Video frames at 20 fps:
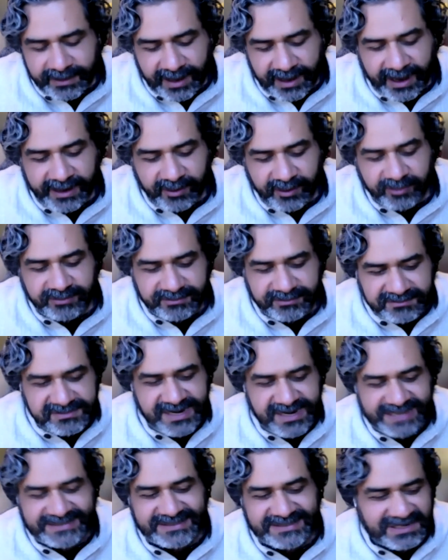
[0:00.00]
I don't
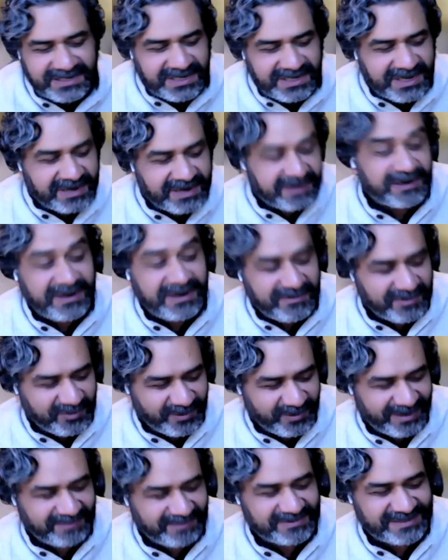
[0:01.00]
necessarily agree with
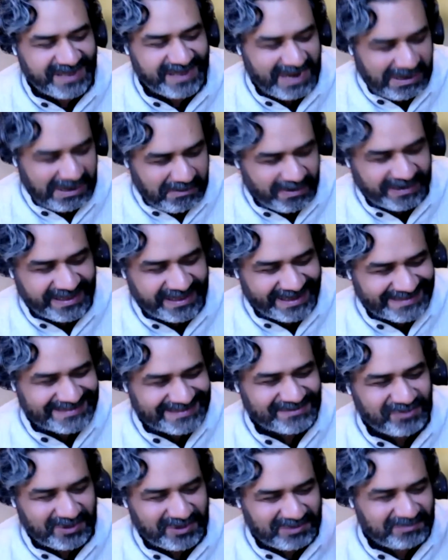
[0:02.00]
what I'm saying, but
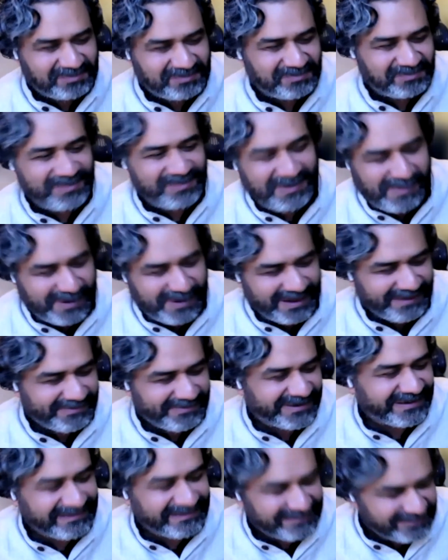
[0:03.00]
that's what people have
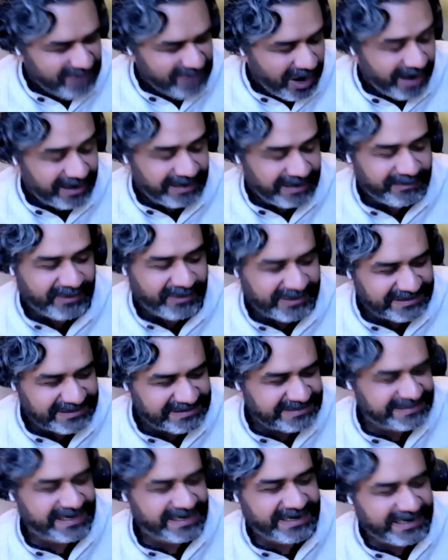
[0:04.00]
been talking about, is
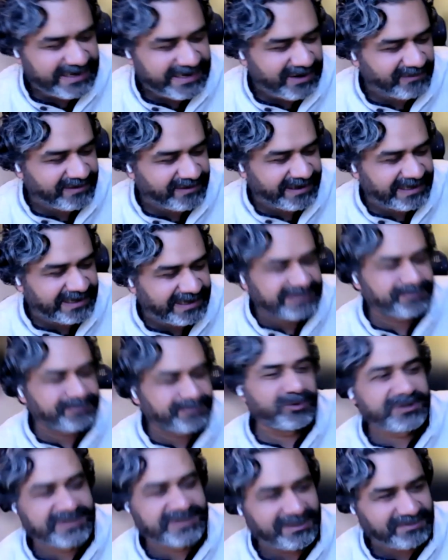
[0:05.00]
this idea of like, let's
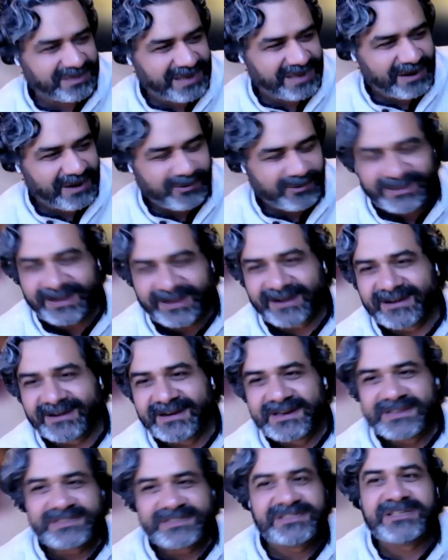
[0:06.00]
put something out there,
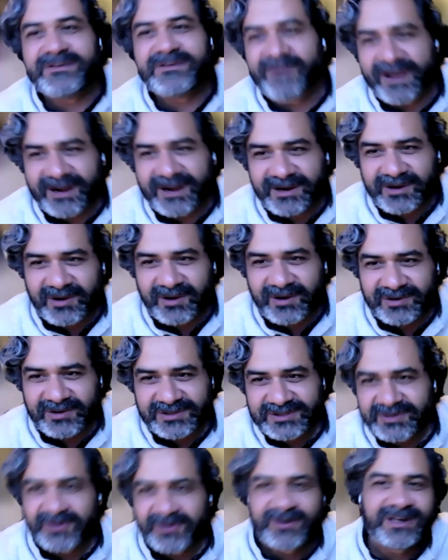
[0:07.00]
see where it goes.
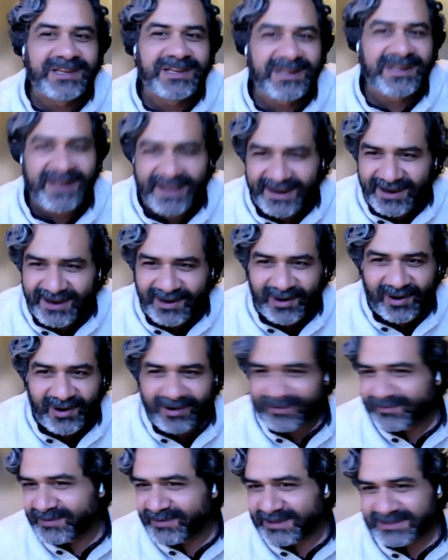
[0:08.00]
You don't need like a lot
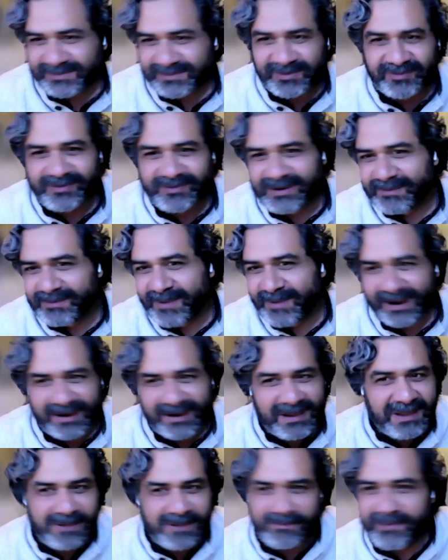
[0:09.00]
of customer feedback
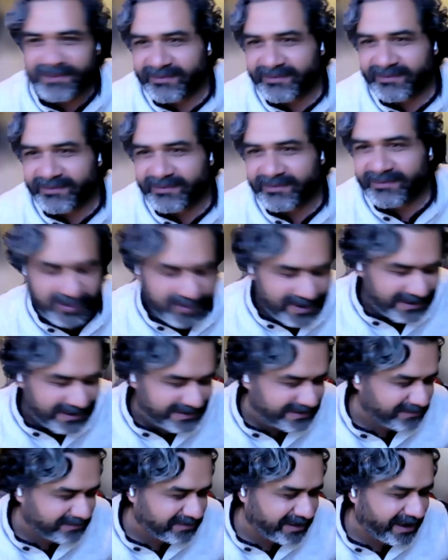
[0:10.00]
before you build
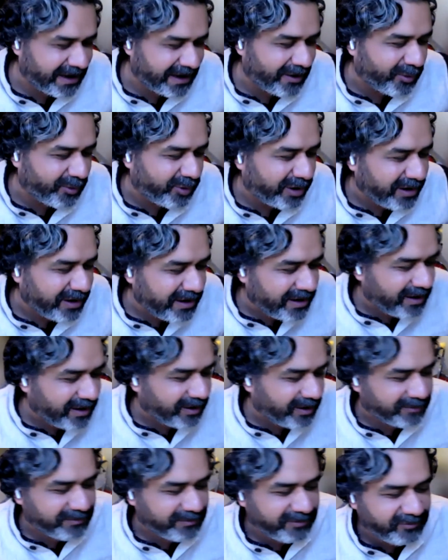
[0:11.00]
something out,
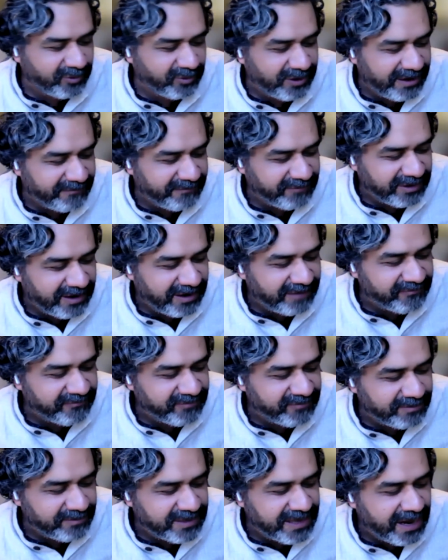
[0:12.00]
before
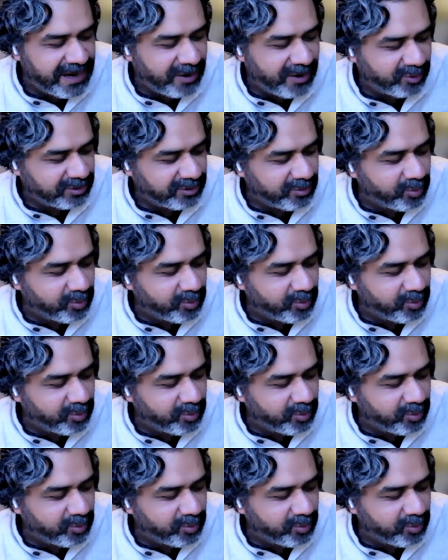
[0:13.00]
MVP out.